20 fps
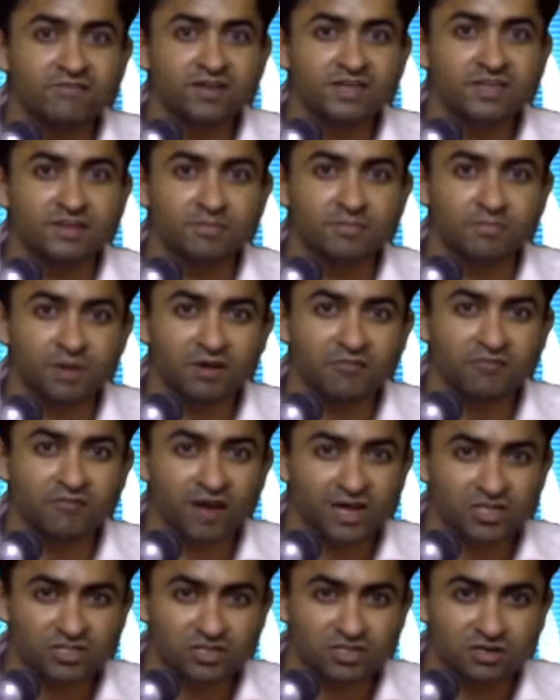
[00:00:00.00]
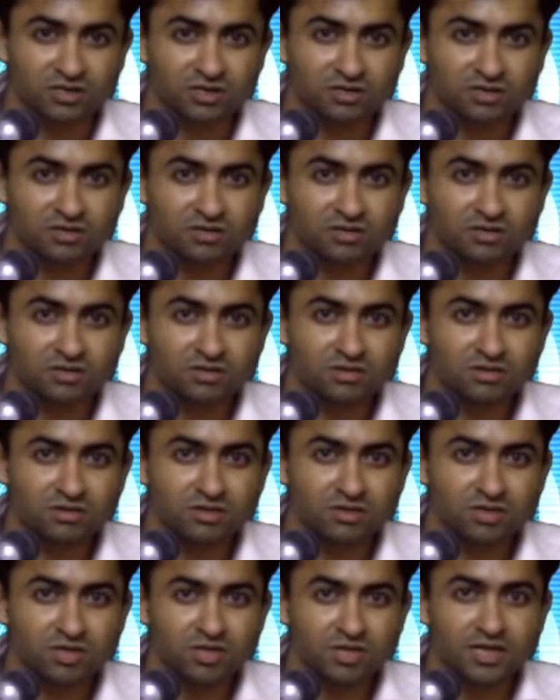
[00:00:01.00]
simple fracture
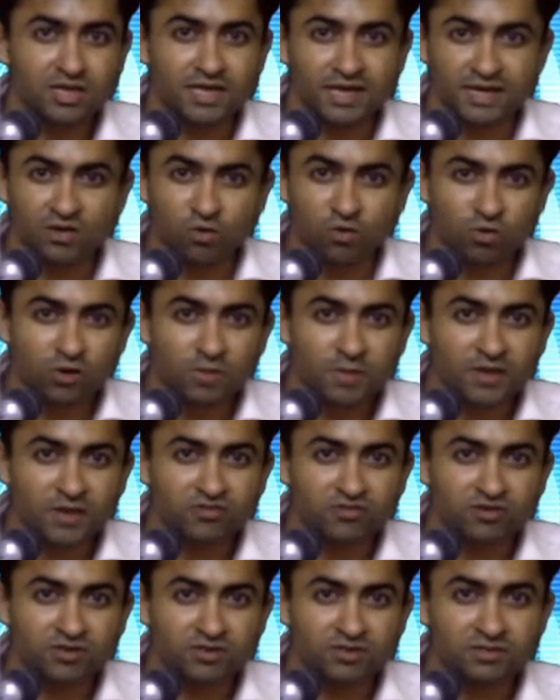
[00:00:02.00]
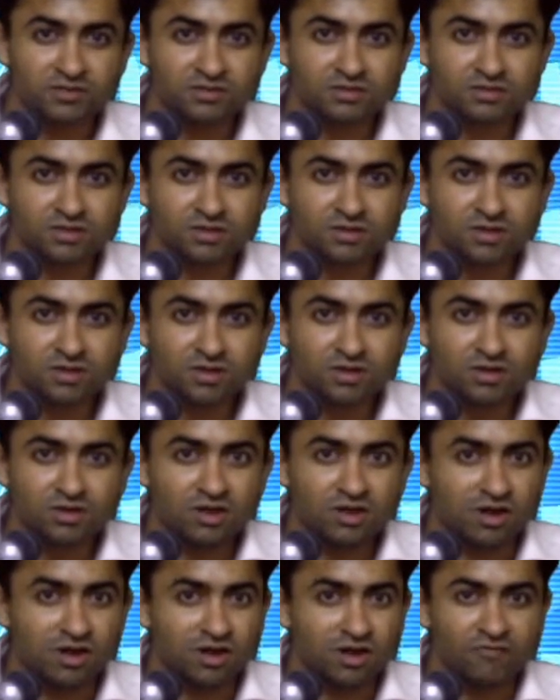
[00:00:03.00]
in old patients.
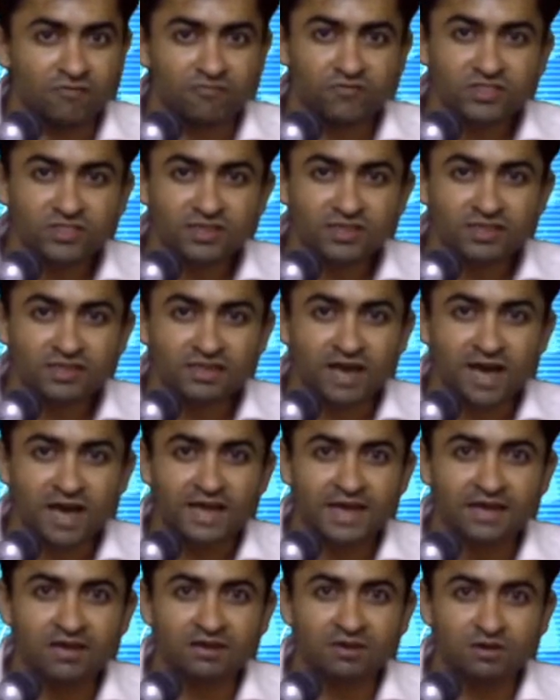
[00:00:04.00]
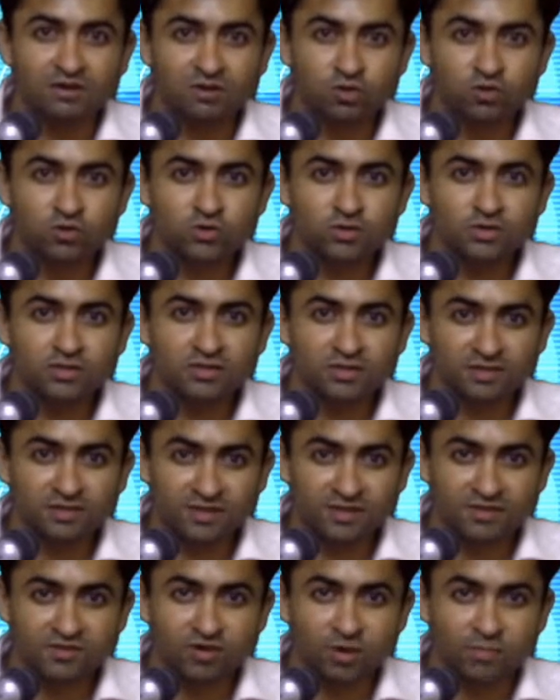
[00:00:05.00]
With this, I conclude
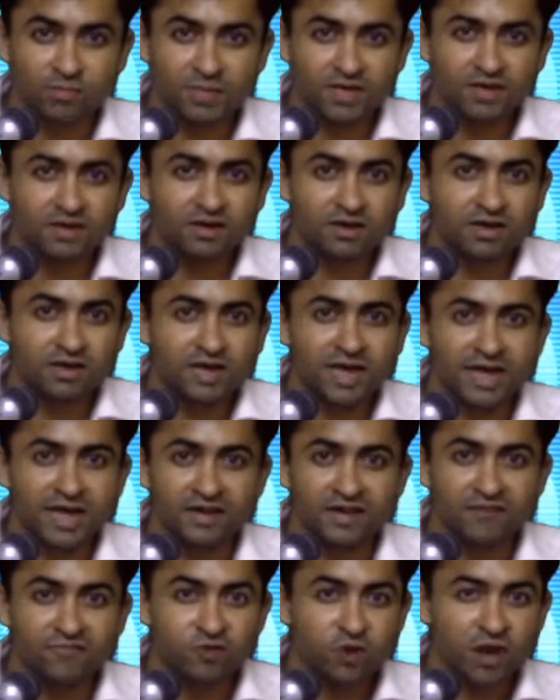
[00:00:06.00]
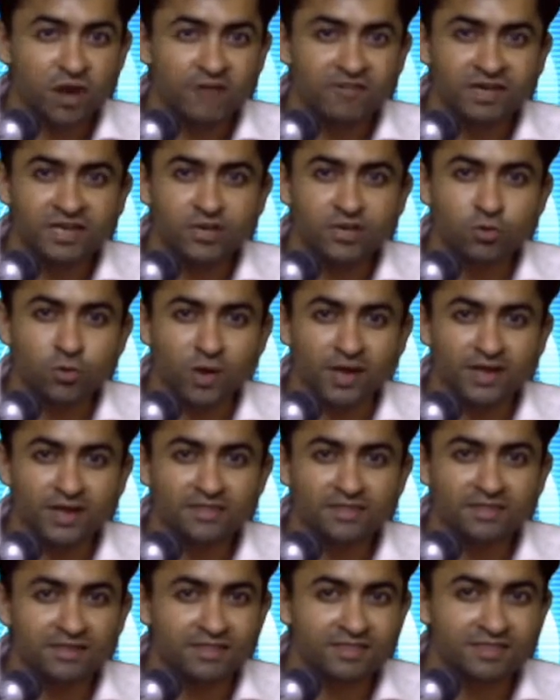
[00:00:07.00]
this topic. And if you have any
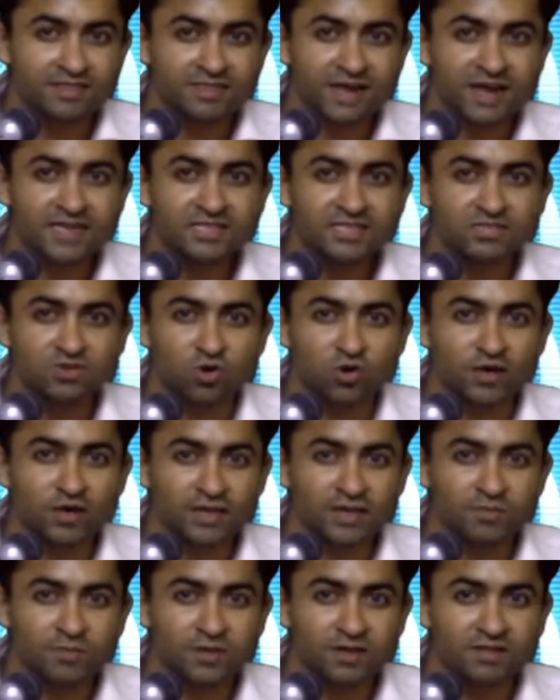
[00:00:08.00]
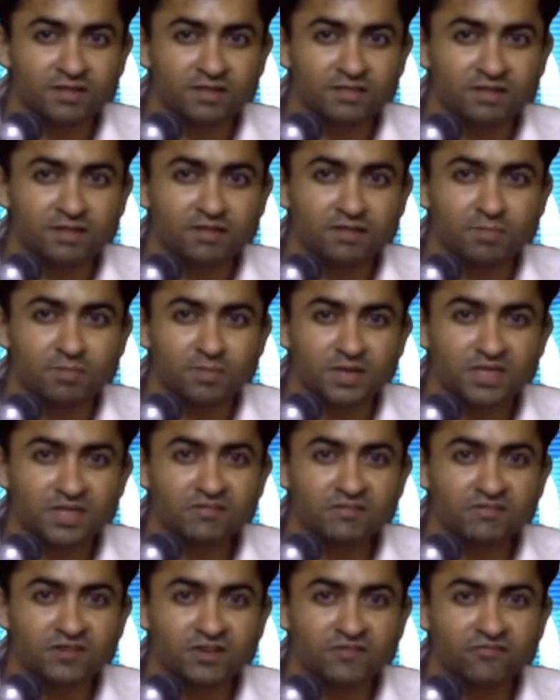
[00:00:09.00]
queries, insights or experiences, please
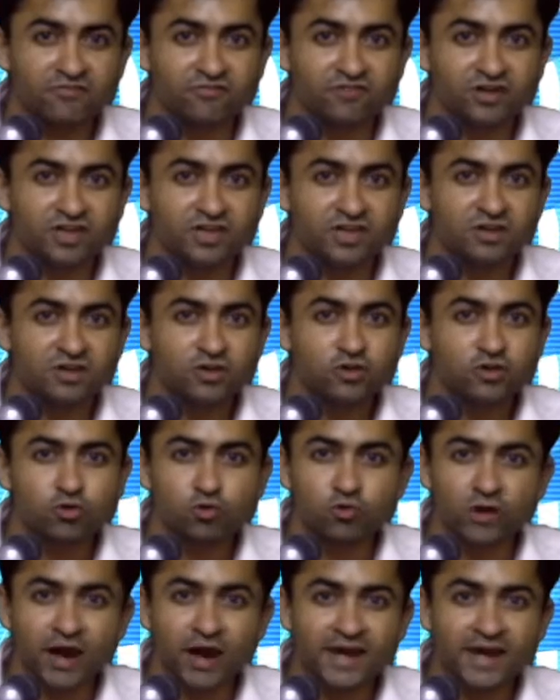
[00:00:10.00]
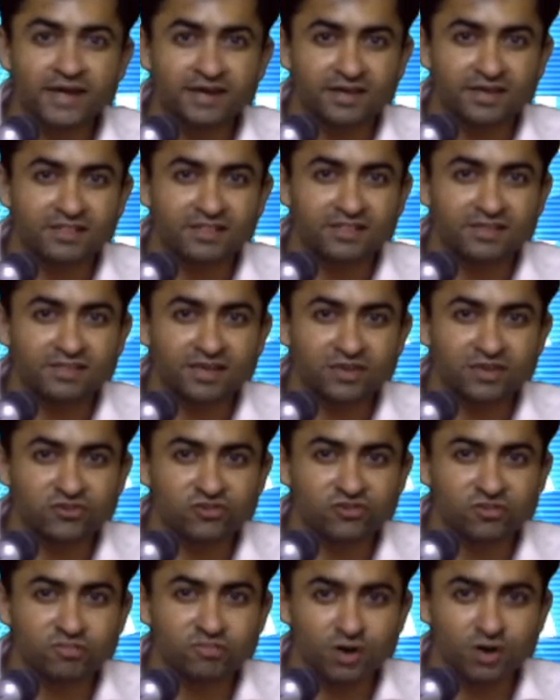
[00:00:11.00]
feel free to write in the
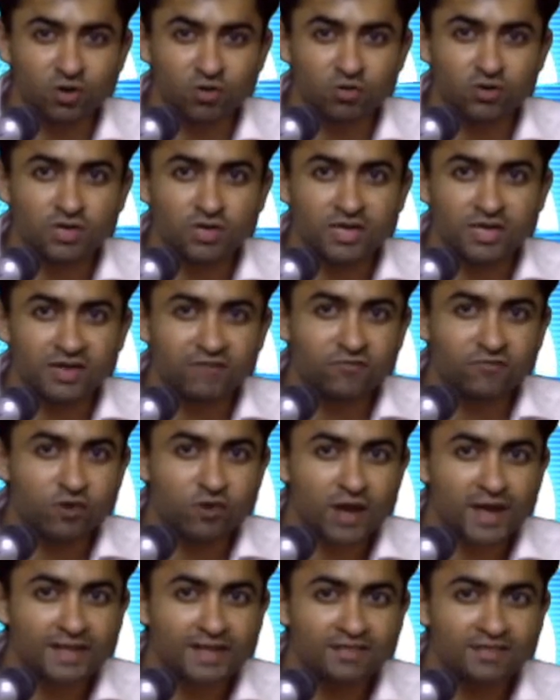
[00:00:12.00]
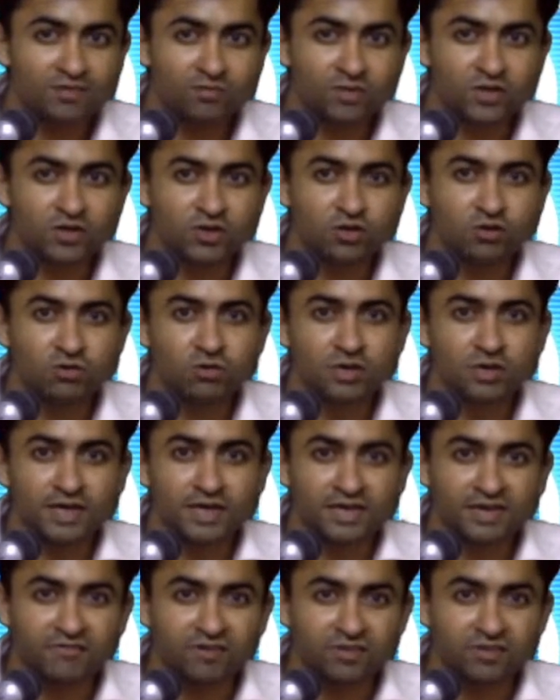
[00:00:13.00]
section below. If you like this video,
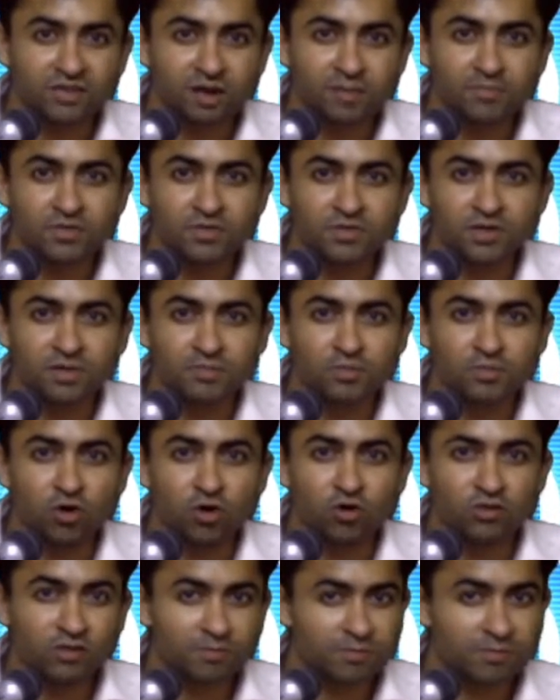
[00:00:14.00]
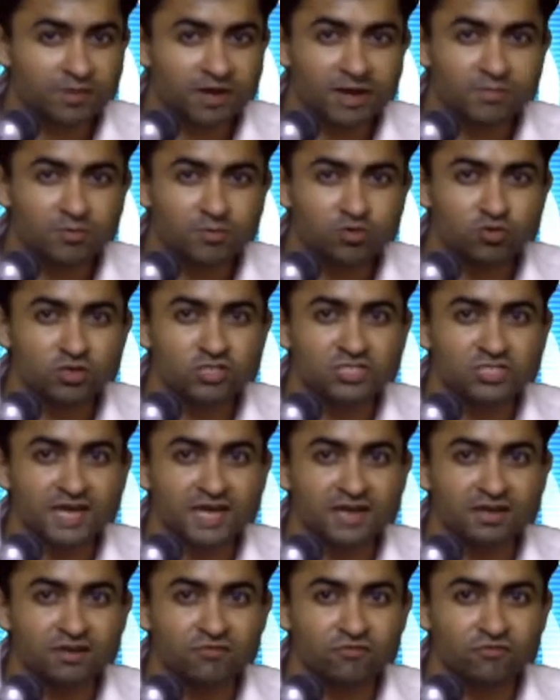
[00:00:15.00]
give a thumbs up or subscribe to the
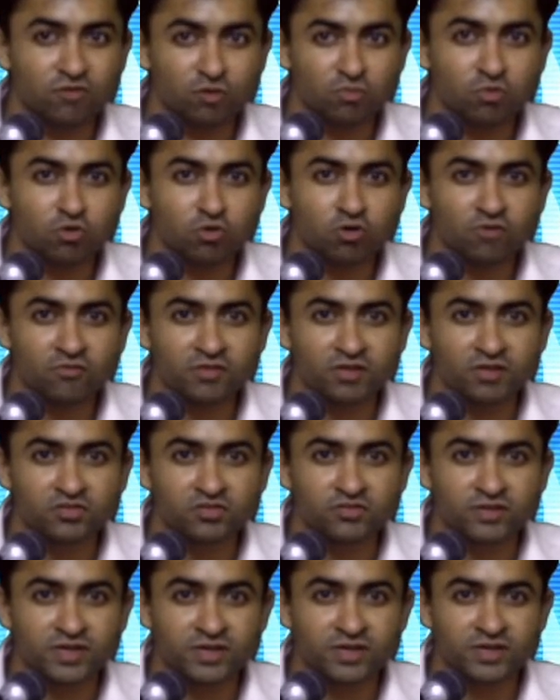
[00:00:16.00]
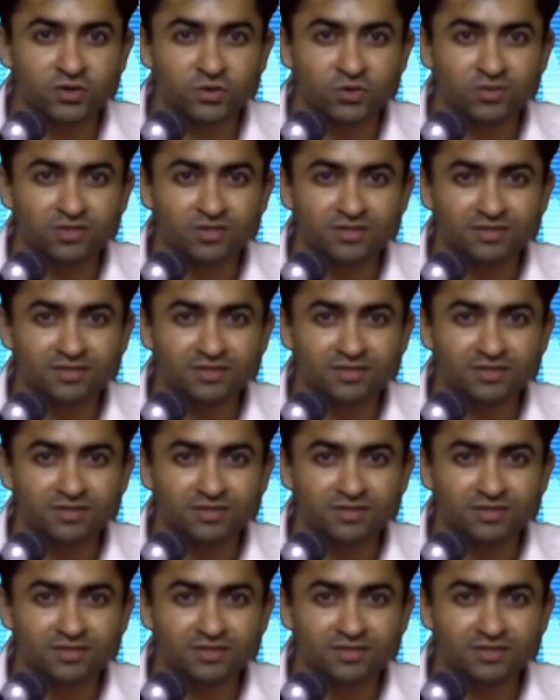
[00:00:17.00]
channel for more of such videos.